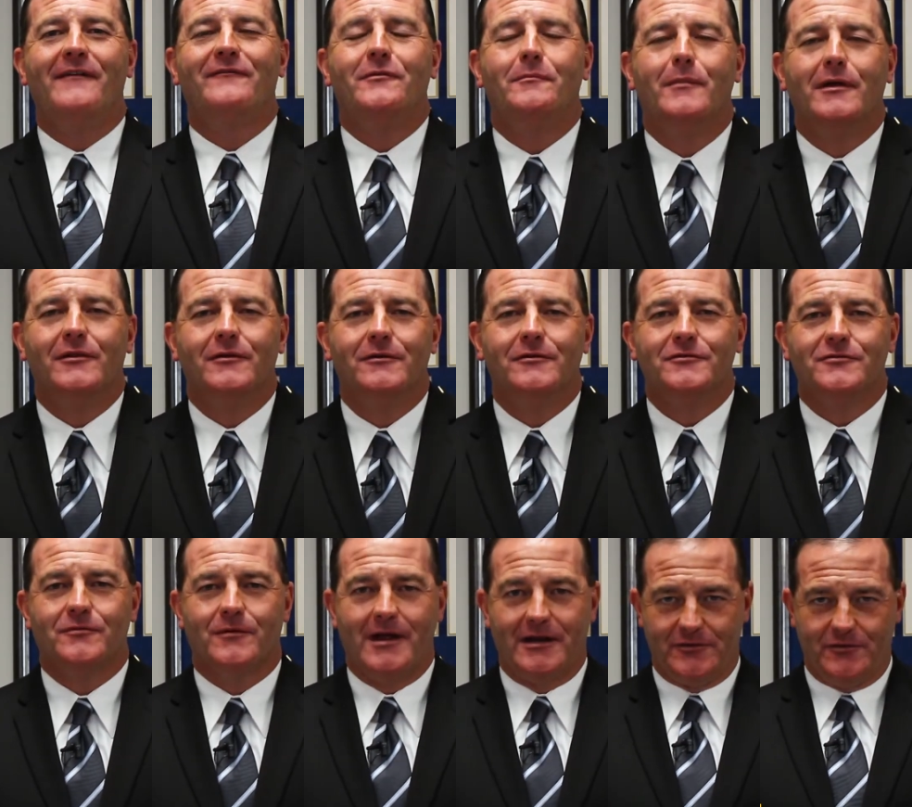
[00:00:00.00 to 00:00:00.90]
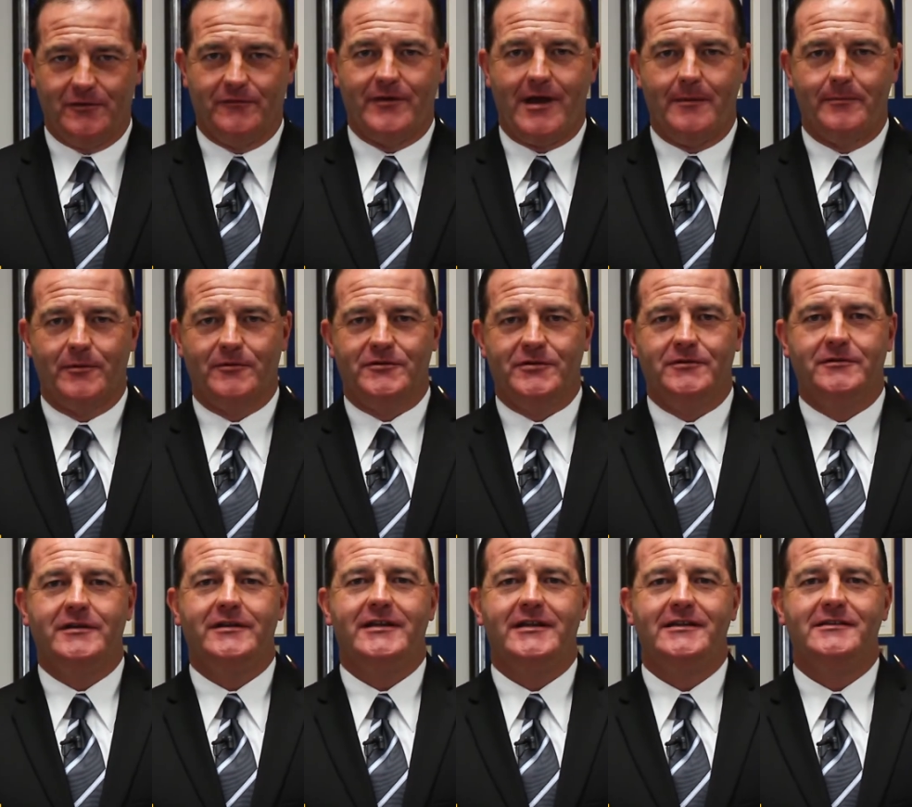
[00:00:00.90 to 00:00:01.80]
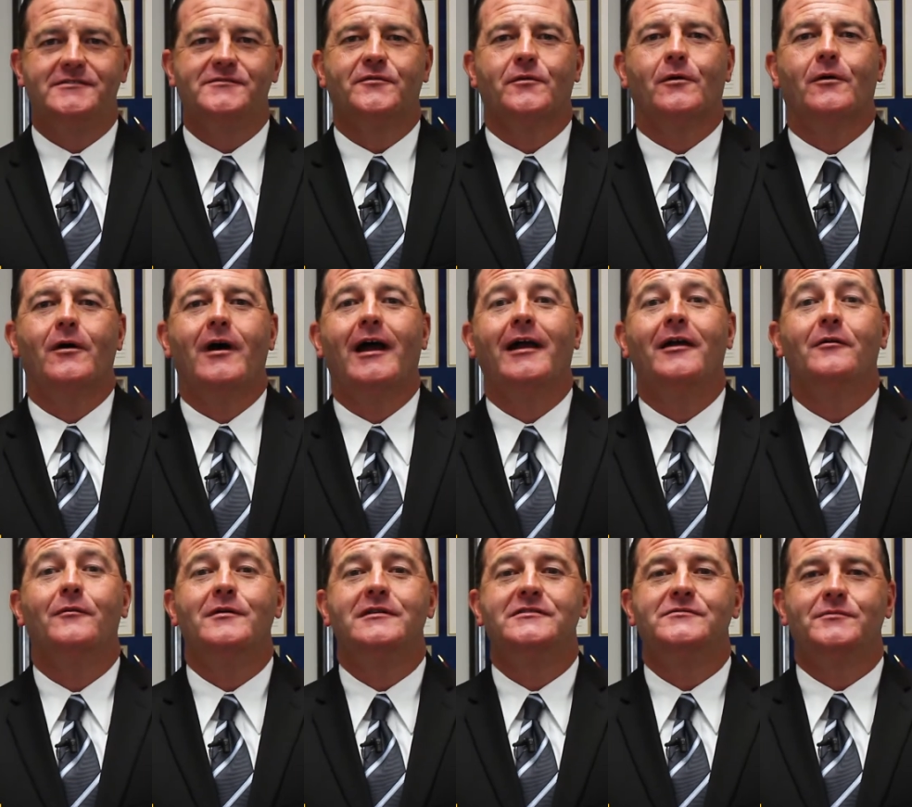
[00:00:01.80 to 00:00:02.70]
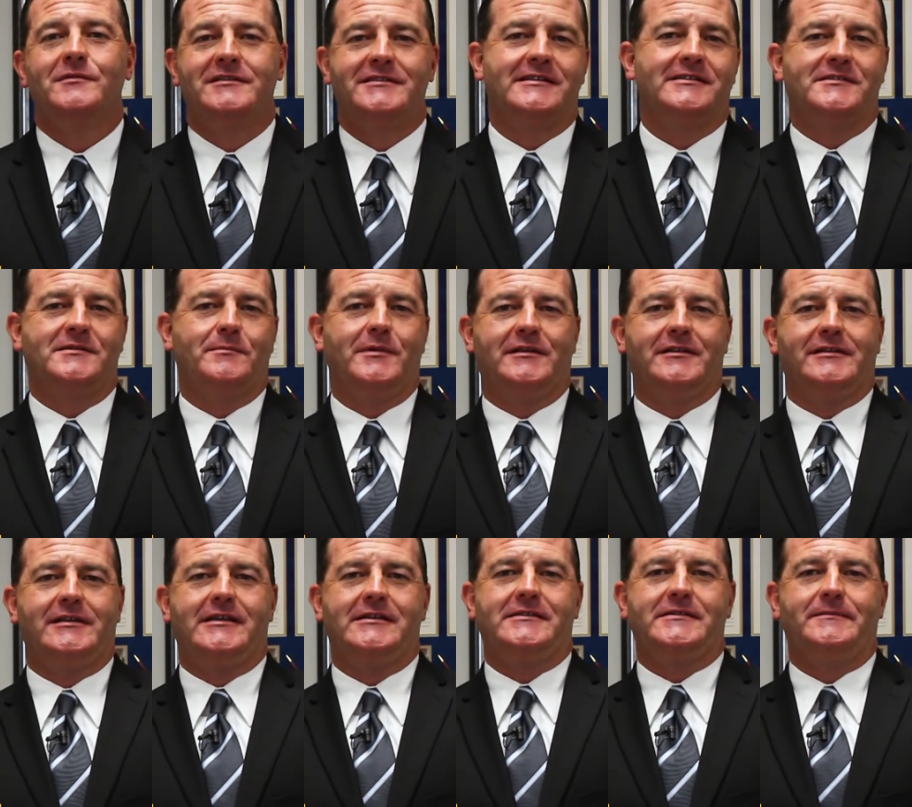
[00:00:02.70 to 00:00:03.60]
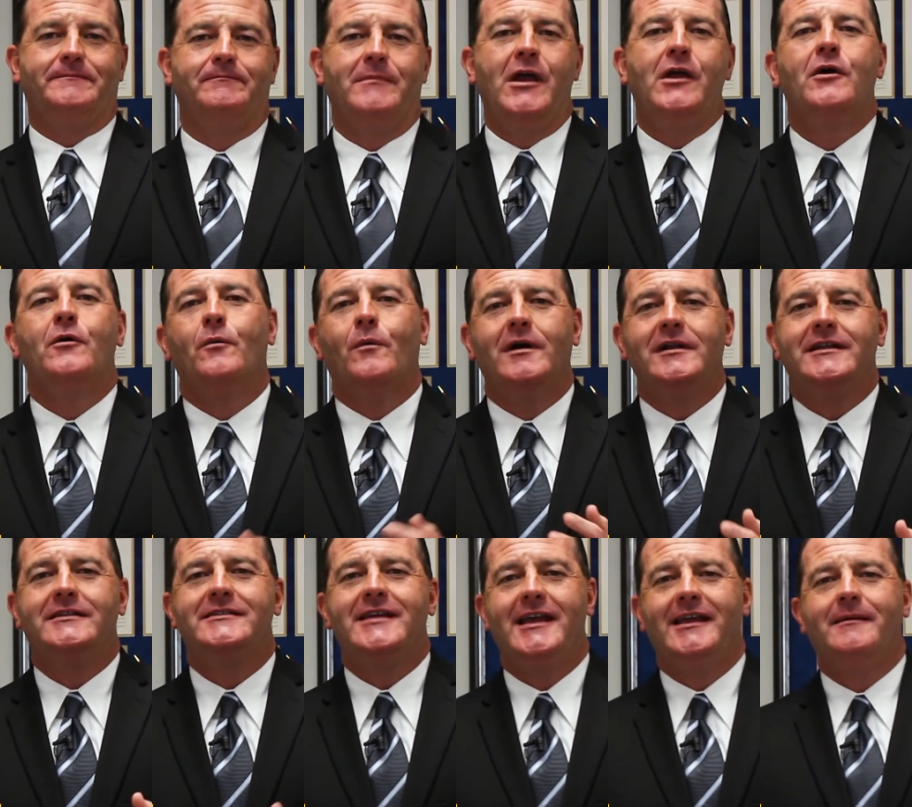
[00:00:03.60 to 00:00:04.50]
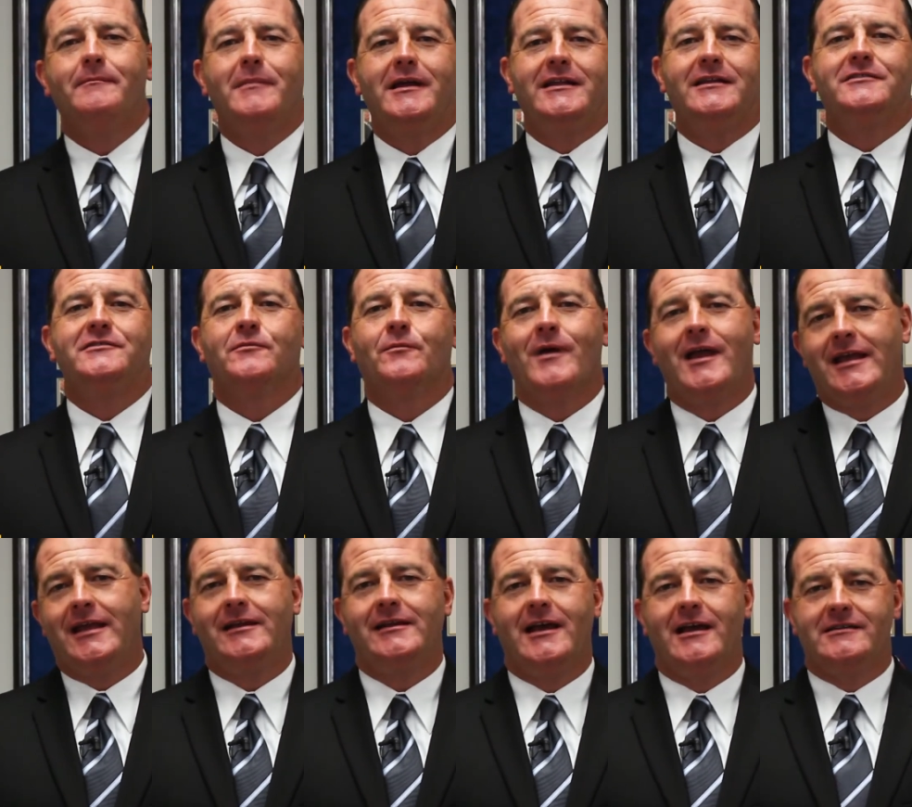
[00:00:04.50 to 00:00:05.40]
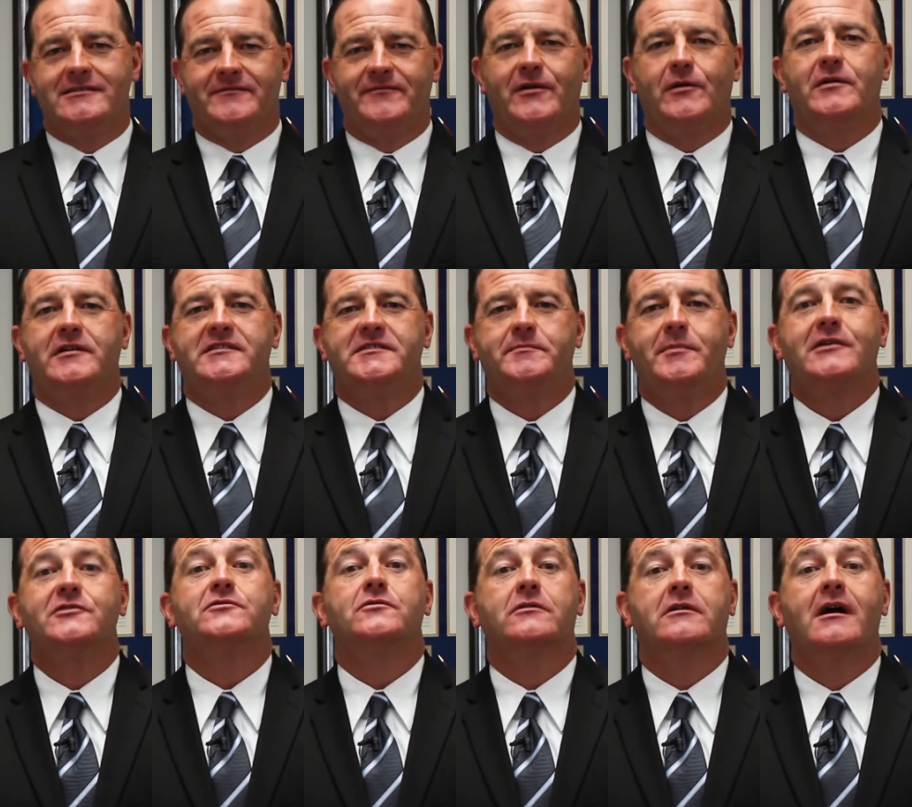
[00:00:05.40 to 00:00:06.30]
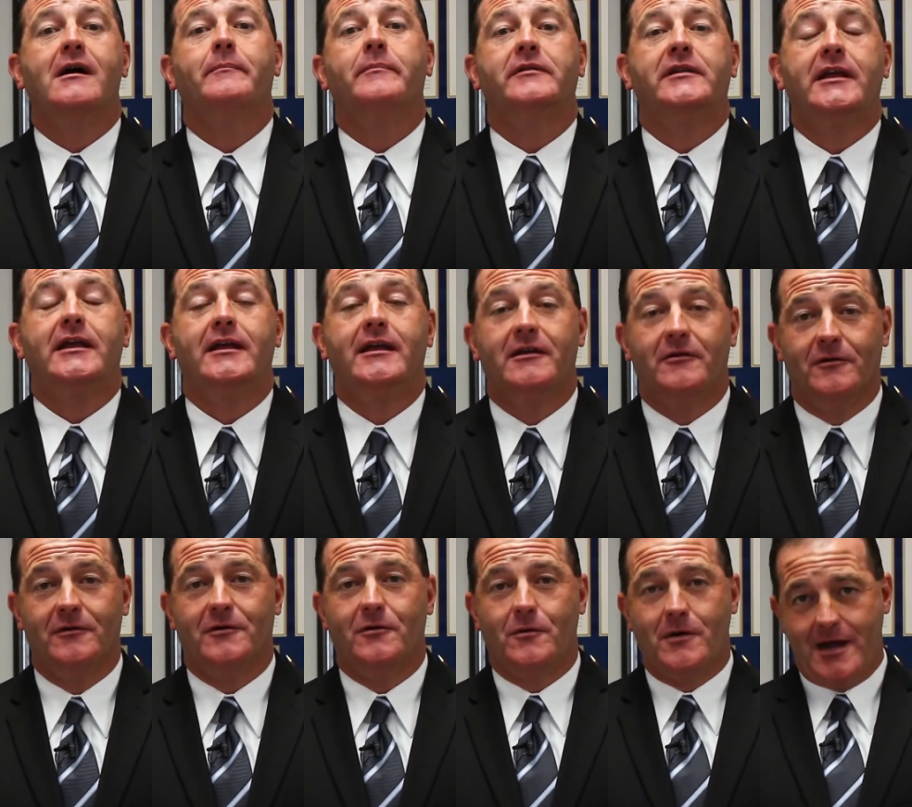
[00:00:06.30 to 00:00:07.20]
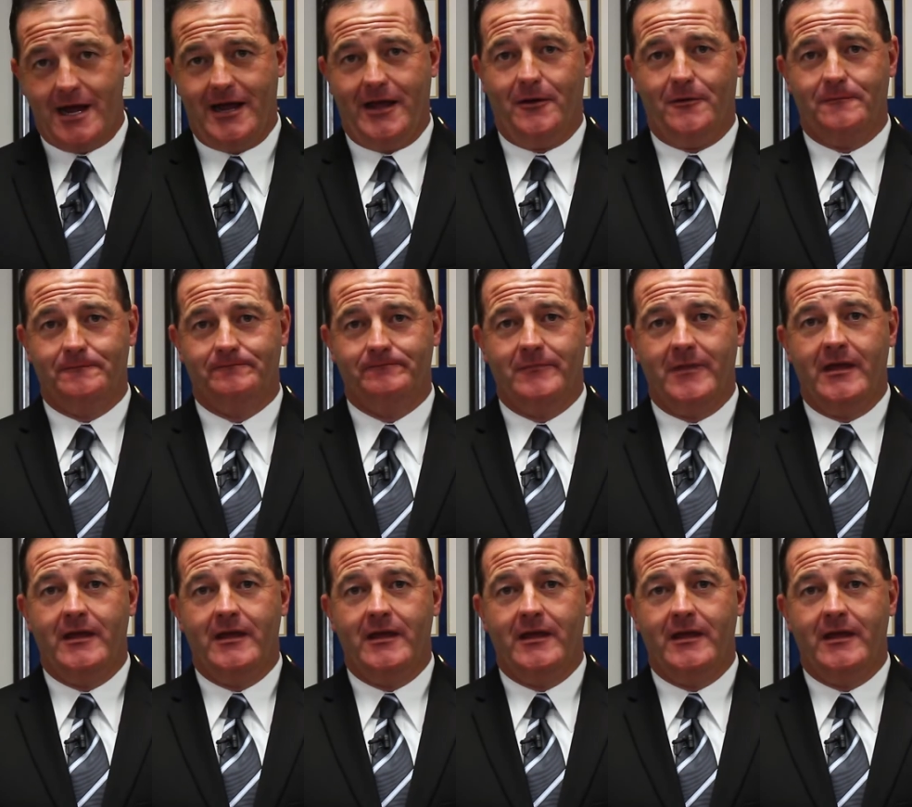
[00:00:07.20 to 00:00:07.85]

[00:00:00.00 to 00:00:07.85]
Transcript: Kevin Miller, Director of Opportunities for Ohioans with Disabilities. Wanted to take a minute to recognize a very special company here in Ohio.